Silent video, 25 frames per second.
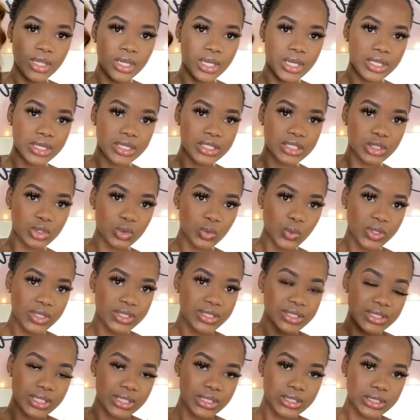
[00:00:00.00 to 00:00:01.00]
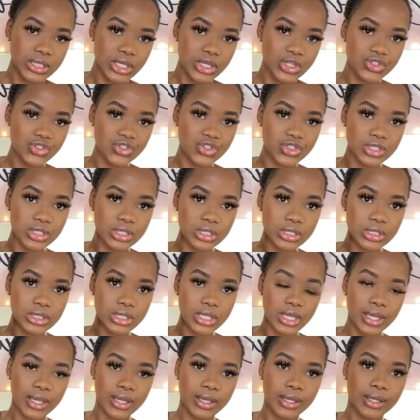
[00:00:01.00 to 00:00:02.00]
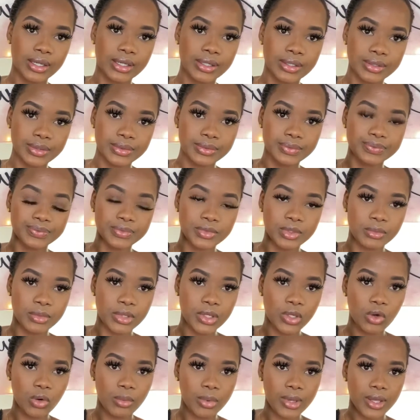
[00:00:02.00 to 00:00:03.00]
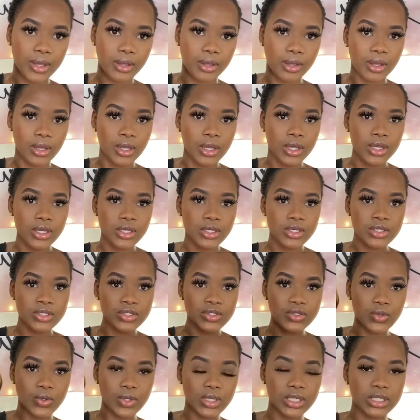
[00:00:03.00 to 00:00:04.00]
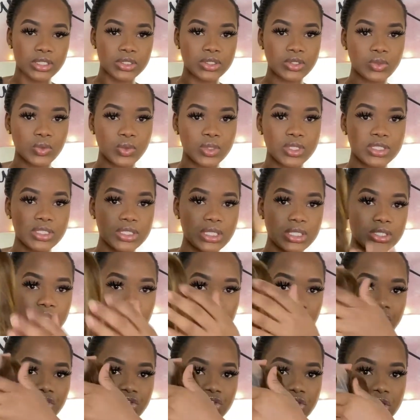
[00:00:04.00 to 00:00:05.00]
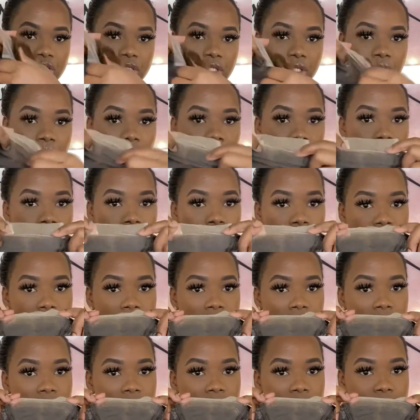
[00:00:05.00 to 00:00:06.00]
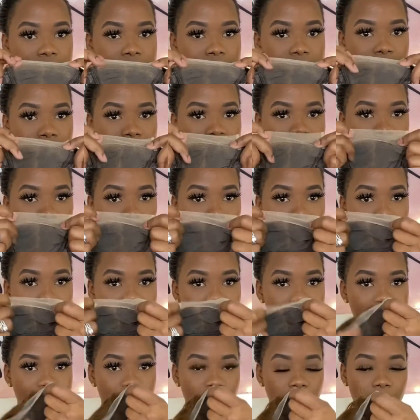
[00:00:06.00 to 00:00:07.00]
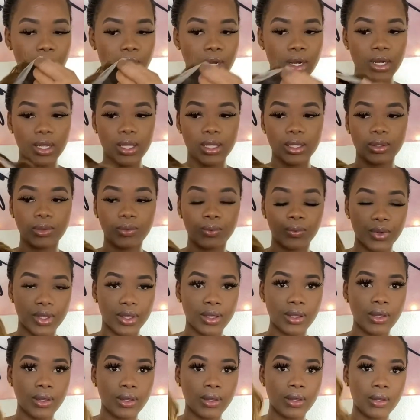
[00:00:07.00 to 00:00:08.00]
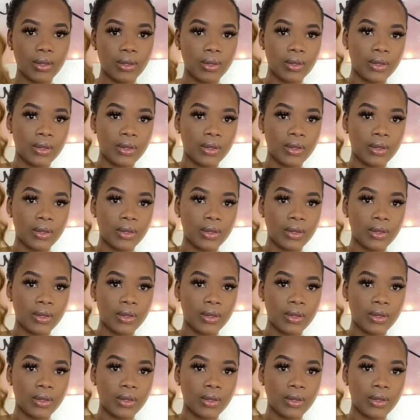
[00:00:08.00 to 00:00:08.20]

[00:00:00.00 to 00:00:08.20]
It is 26 inches and let me go back. So it is 26 inches long and it is a 4x4 wig,